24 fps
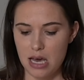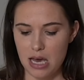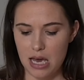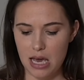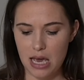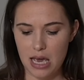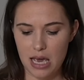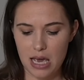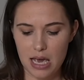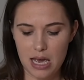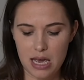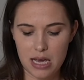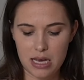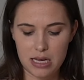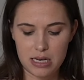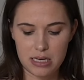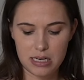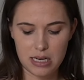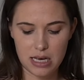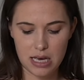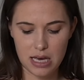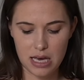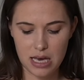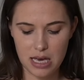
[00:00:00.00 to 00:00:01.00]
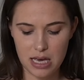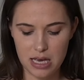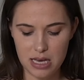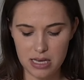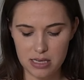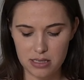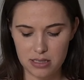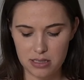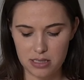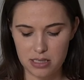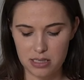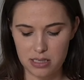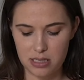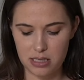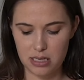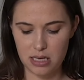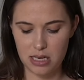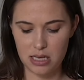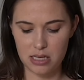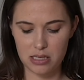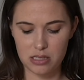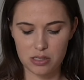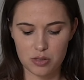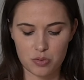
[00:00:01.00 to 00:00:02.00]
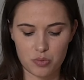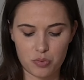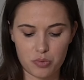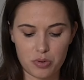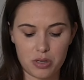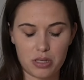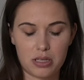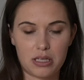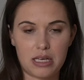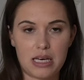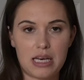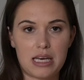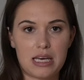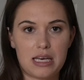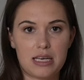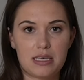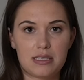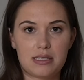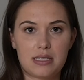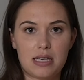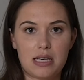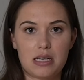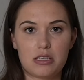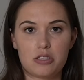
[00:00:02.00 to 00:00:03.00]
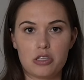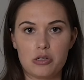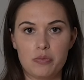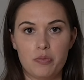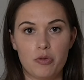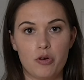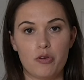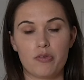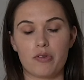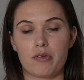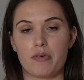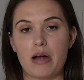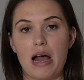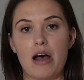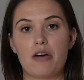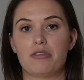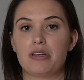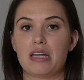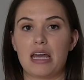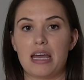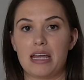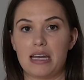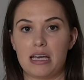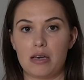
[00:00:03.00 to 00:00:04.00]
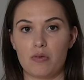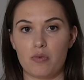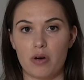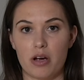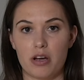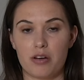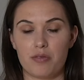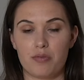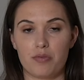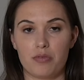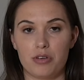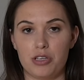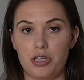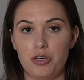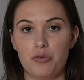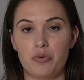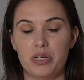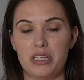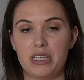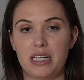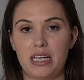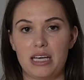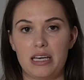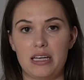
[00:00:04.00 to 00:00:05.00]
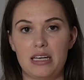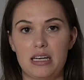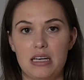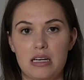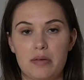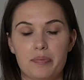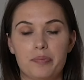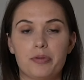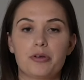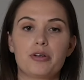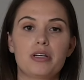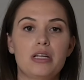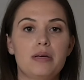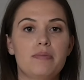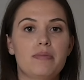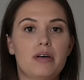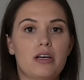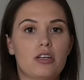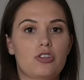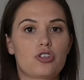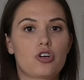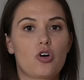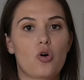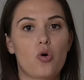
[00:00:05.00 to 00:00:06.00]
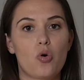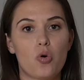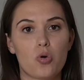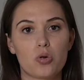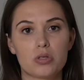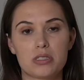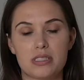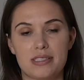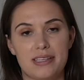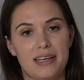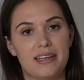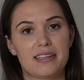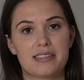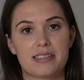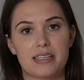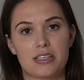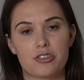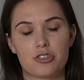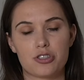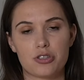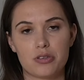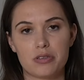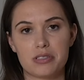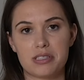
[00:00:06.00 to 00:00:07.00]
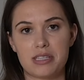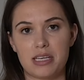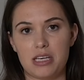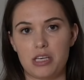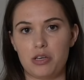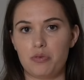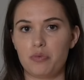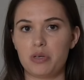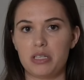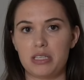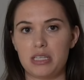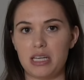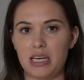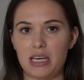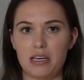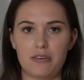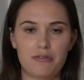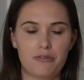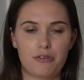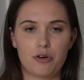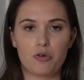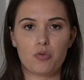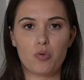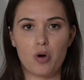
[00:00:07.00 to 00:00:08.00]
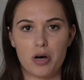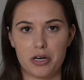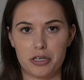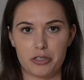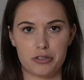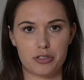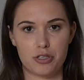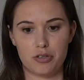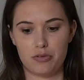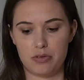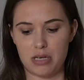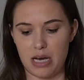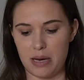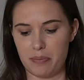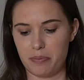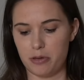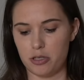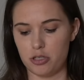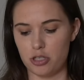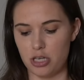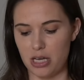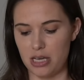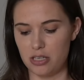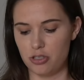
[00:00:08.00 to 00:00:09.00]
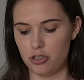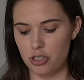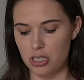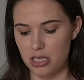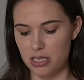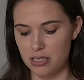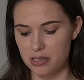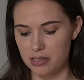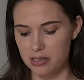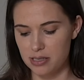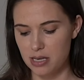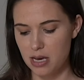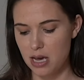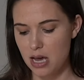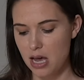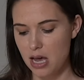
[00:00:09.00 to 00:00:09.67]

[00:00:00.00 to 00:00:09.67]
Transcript: And it is really easy to move around anywhere you would need, and it pretty much holds the essentials that you would need for 1 or 2 diaper changes.